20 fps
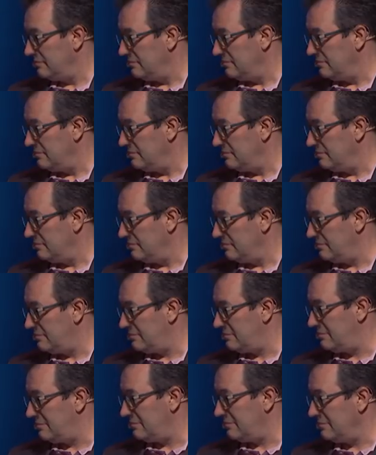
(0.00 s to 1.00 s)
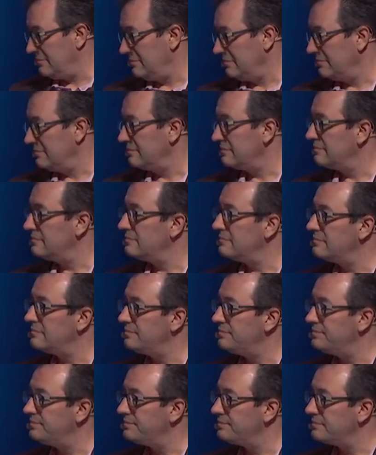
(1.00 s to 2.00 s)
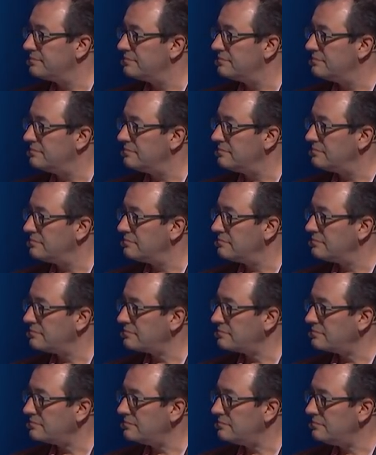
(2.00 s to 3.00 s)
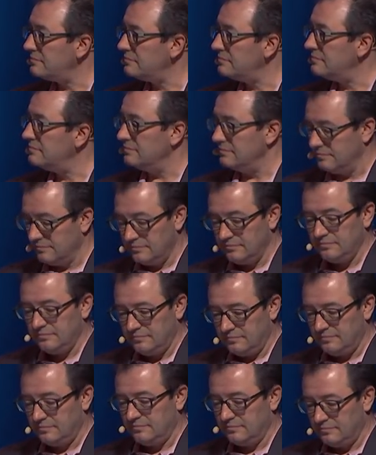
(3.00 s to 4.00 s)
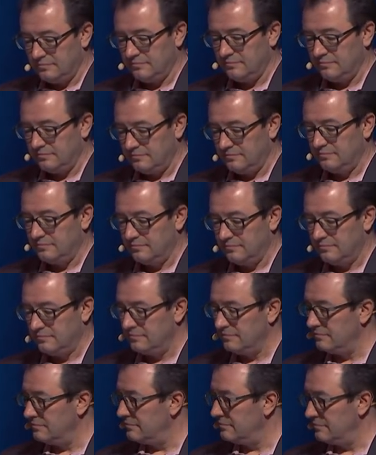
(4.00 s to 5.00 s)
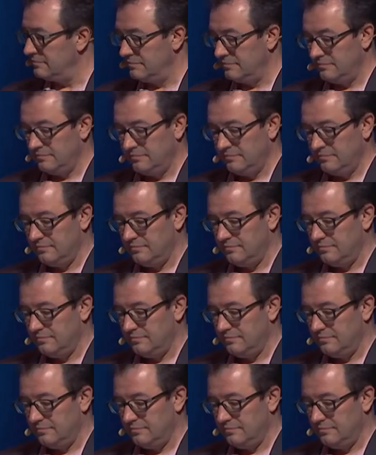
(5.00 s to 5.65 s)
(not speaking)